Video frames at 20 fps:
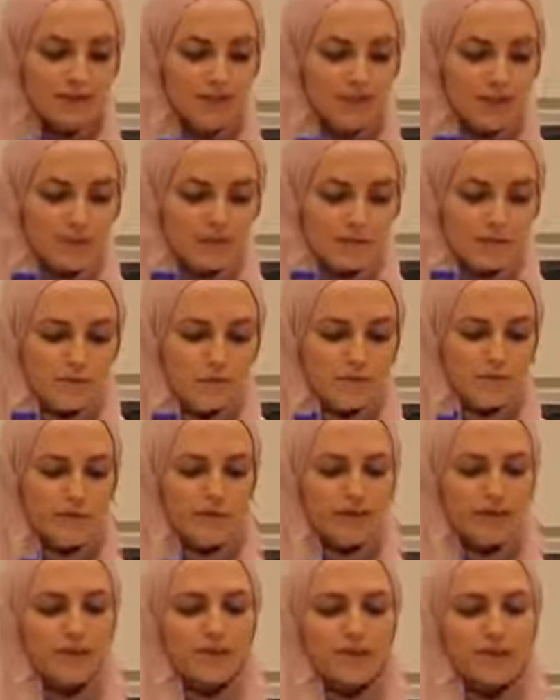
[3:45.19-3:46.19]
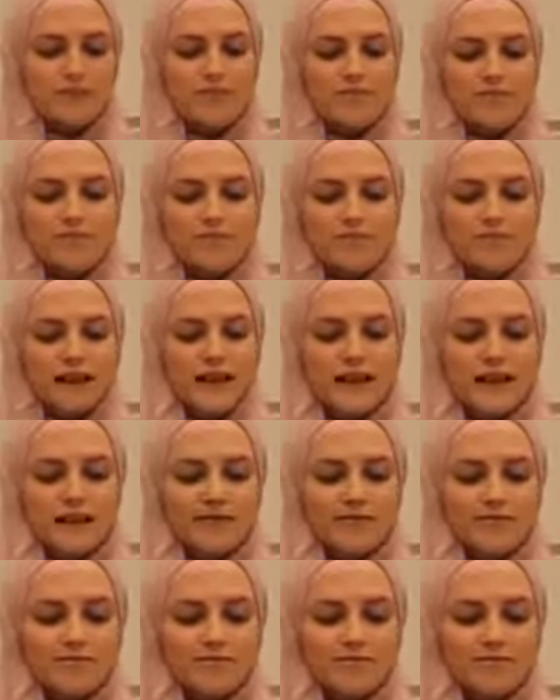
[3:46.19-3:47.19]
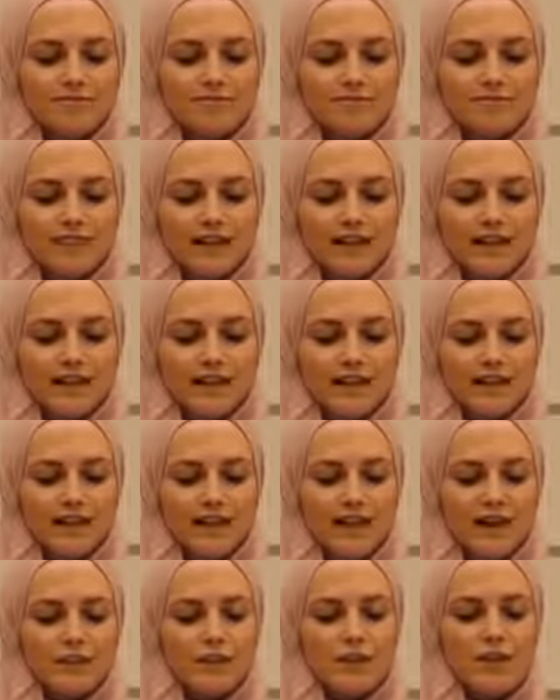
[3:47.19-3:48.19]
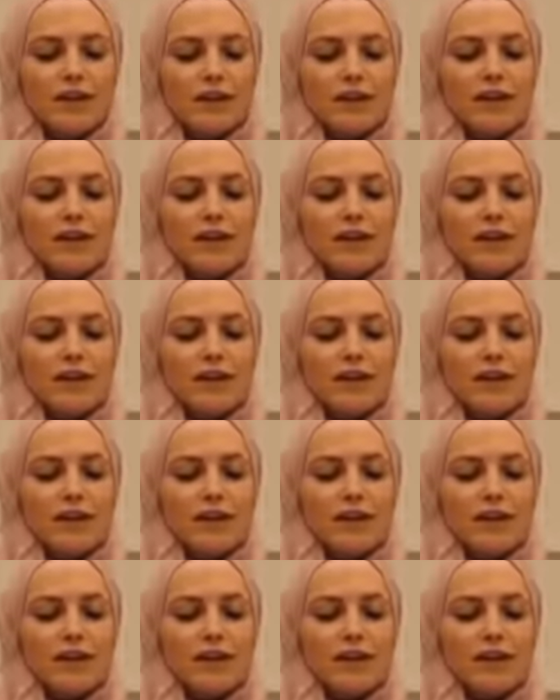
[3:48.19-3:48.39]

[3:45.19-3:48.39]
For example, we know that Abdul